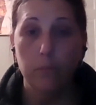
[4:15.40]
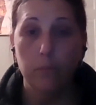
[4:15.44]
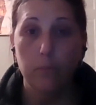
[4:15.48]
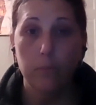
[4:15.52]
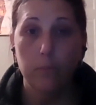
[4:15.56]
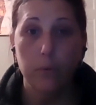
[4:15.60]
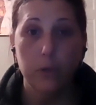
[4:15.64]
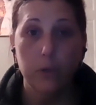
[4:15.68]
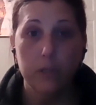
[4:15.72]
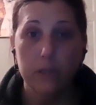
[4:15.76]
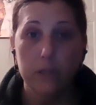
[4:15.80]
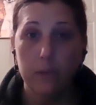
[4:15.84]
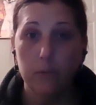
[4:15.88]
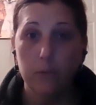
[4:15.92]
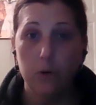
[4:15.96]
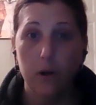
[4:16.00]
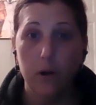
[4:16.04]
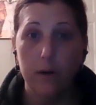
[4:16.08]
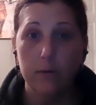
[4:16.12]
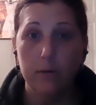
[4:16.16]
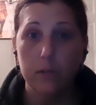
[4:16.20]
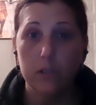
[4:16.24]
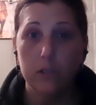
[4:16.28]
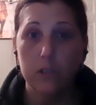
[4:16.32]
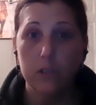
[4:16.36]
preceptor
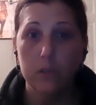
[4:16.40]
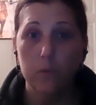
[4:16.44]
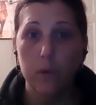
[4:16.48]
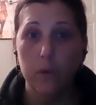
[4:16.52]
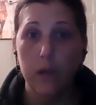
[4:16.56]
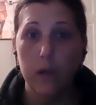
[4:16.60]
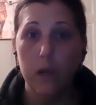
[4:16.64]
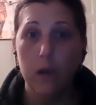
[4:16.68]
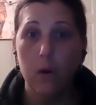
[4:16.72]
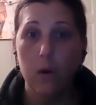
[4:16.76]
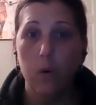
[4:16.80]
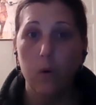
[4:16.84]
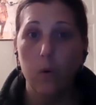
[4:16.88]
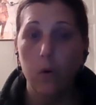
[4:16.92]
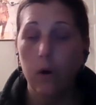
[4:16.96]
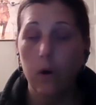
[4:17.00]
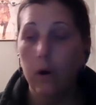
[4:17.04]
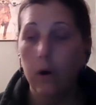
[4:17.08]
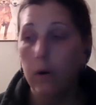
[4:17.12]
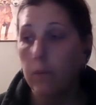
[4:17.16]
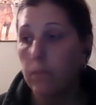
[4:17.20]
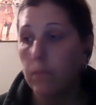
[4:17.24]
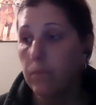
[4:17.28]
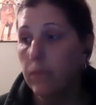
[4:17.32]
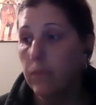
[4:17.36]
hours this week,
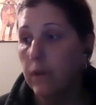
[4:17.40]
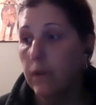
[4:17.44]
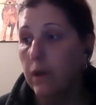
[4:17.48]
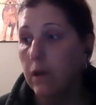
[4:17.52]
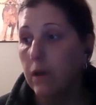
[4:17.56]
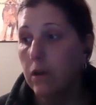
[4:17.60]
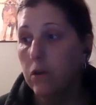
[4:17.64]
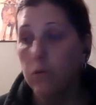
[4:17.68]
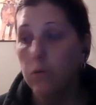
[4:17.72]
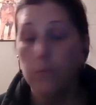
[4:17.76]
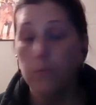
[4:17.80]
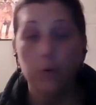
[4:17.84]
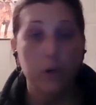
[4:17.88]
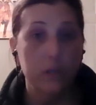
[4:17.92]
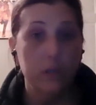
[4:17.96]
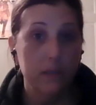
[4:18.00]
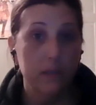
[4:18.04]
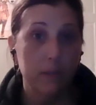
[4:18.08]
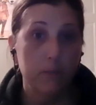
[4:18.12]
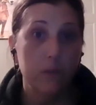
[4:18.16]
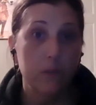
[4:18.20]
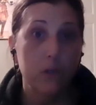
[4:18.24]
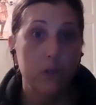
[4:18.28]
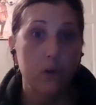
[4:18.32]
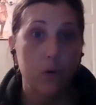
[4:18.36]
or you
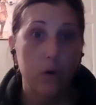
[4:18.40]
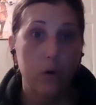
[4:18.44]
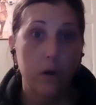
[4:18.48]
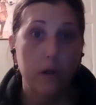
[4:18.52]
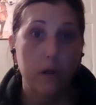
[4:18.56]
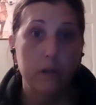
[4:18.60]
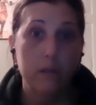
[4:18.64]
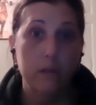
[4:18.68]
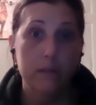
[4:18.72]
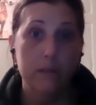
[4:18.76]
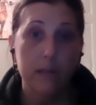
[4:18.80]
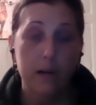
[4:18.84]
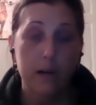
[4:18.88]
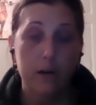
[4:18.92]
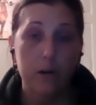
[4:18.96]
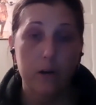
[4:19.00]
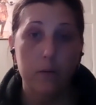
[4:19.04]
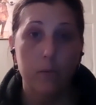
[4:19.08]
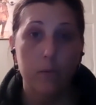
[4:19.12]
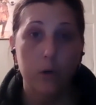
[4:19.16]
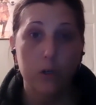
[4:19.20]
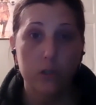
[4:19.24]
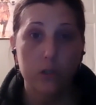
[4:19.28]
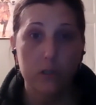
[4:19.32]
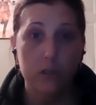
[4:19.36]
precepted on Saturday,
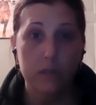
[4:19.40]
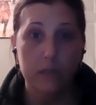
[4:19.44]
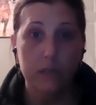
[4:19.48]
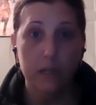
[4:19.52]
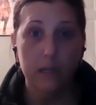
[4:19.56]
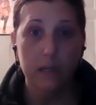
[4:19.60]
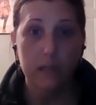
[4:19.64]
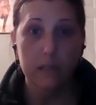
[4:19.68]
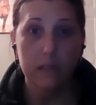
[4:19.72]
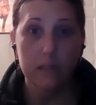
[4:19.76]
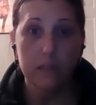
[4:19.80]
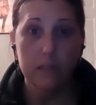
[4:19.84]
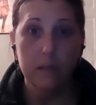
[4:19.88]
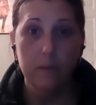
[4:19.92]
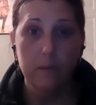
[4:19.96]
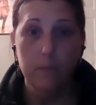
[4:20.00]
March 6th.